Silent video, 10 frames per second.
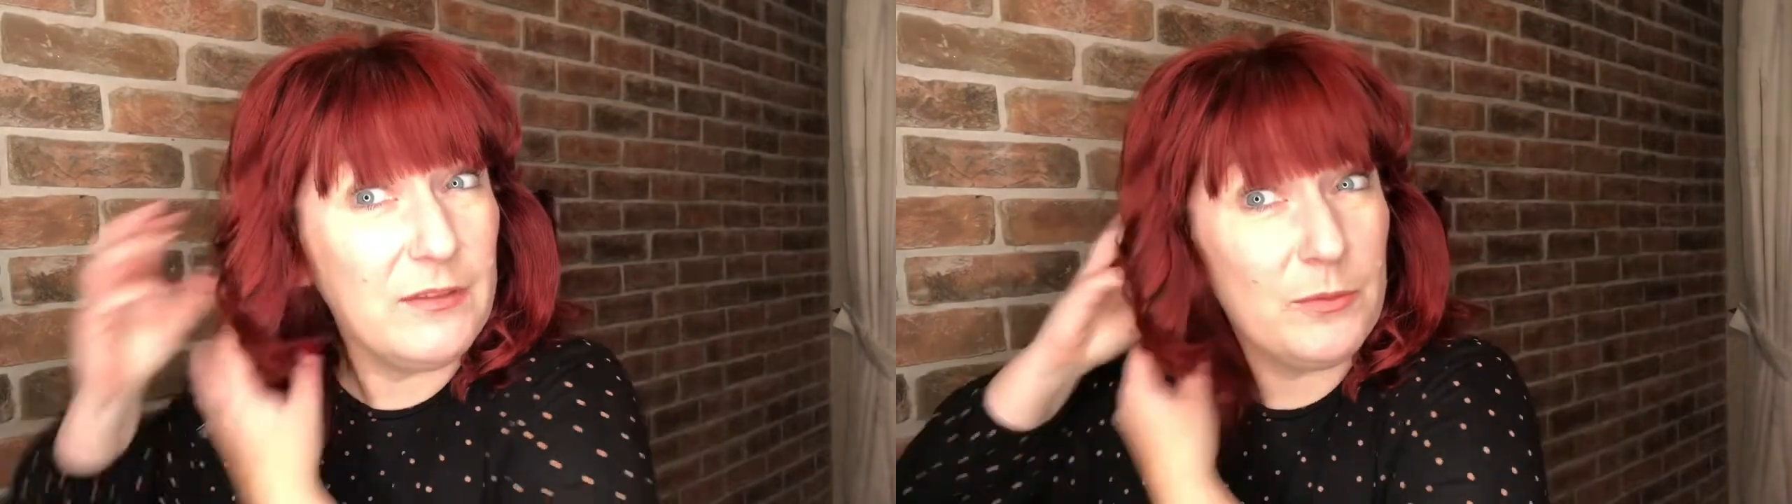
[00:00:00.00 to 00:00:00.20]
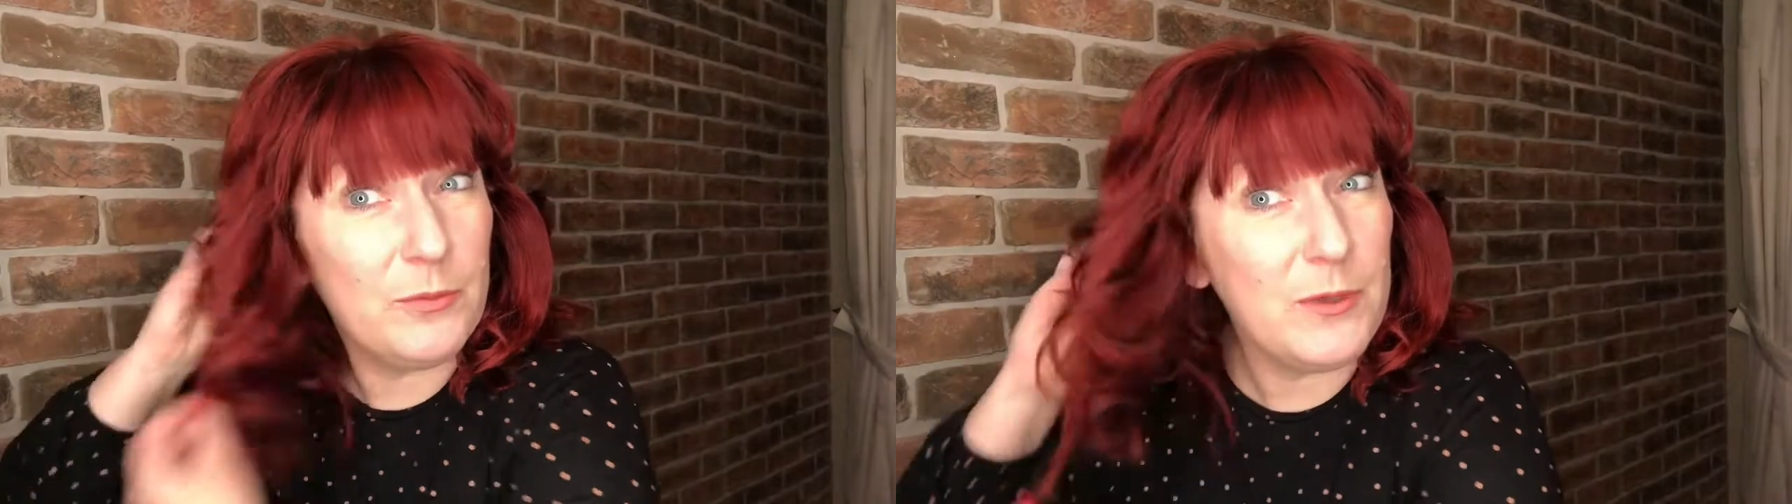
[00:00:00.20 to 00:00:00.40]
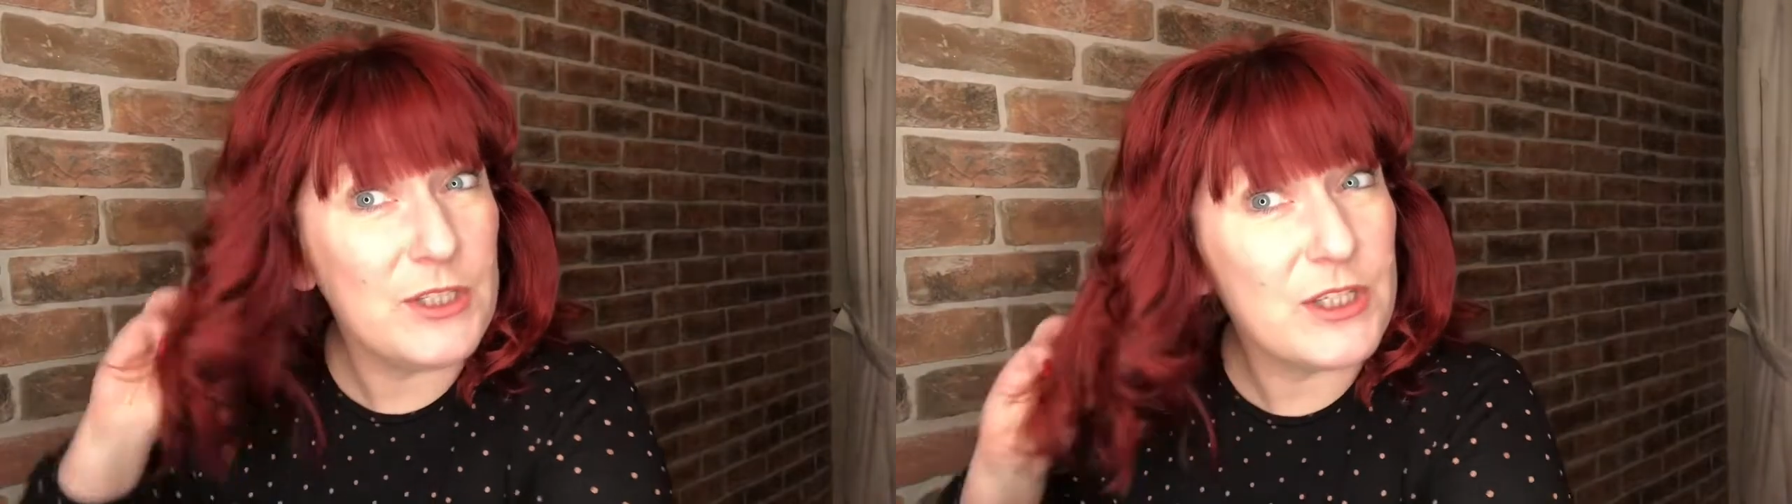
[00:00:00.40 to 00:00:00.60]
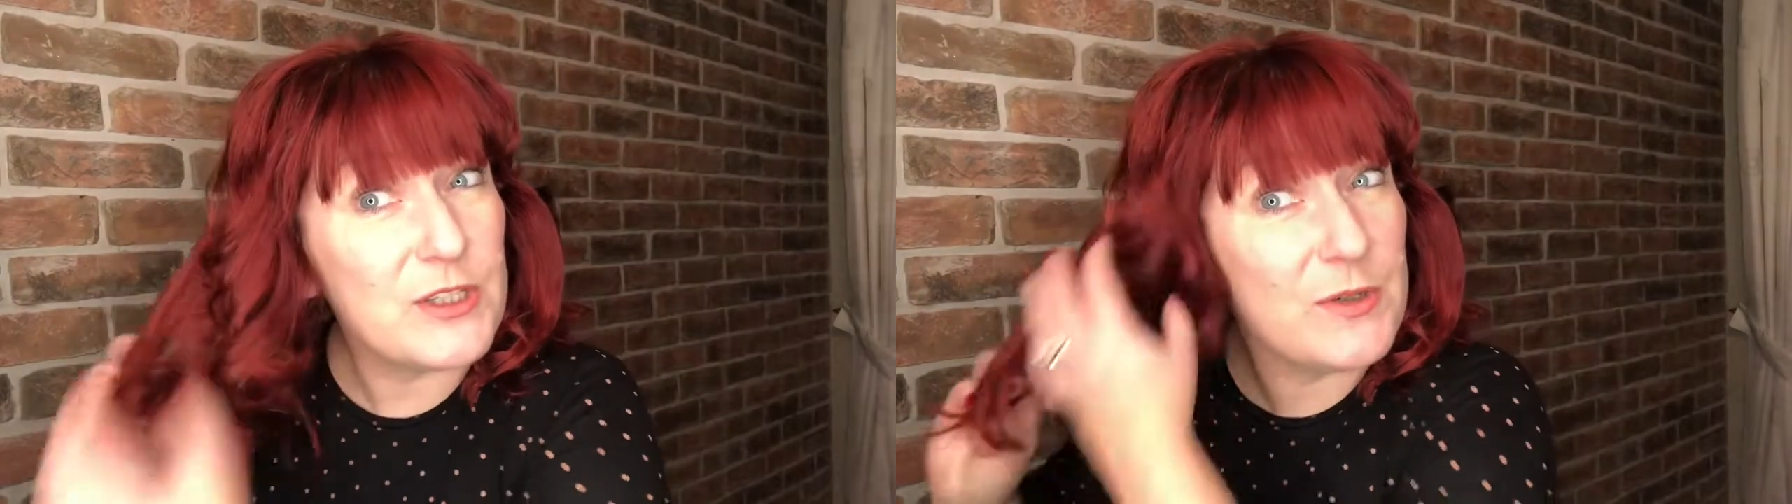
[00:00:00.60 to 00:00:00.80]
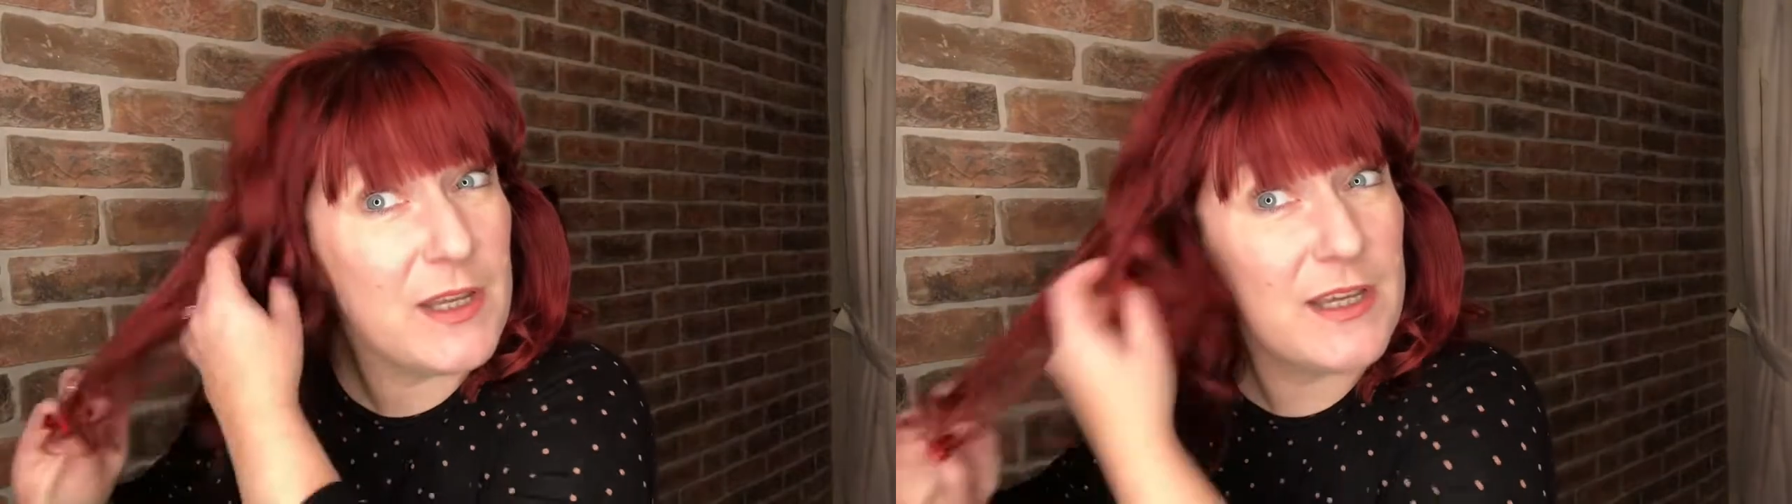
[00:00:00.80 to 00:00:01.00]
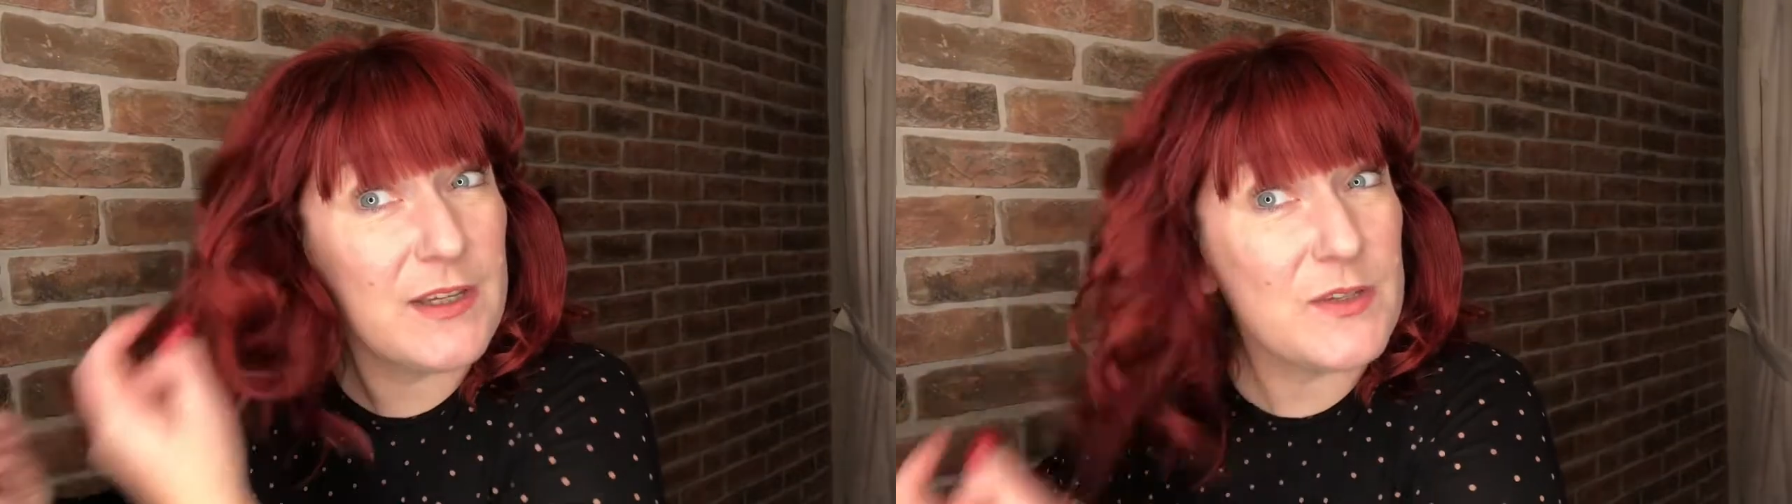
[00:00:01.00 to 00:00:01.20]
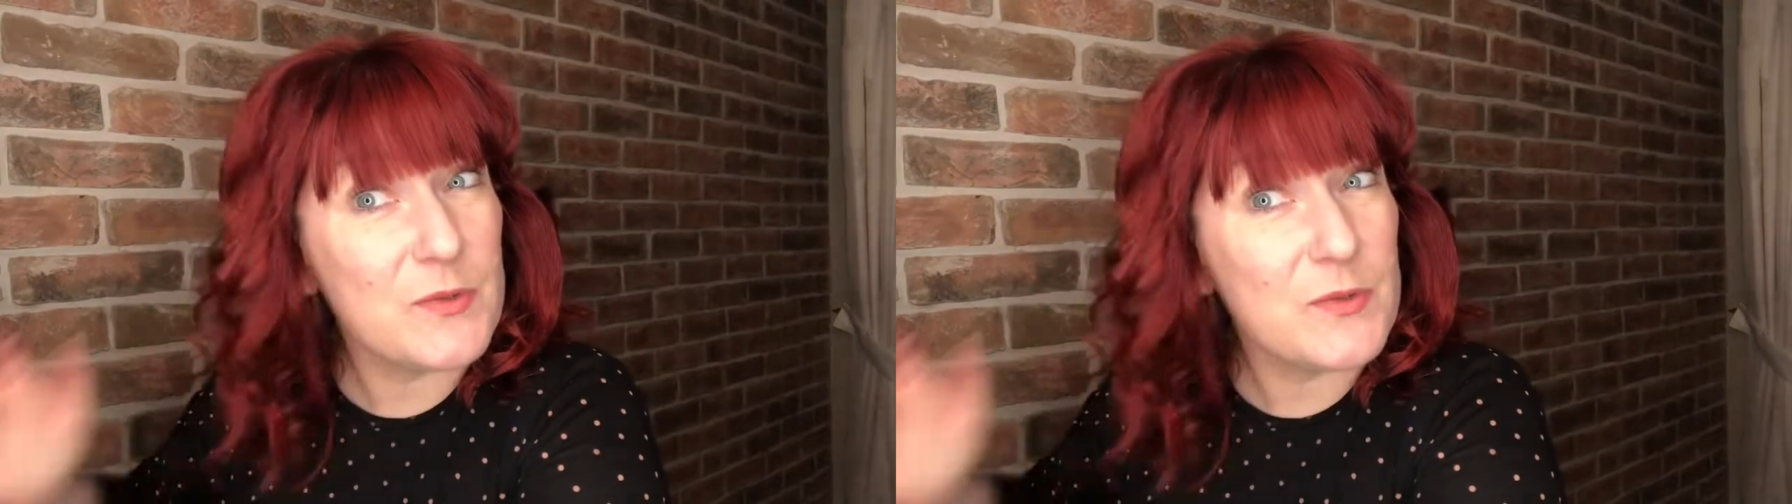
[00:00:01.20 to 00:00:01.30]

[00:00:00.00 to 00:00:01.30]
which I do like as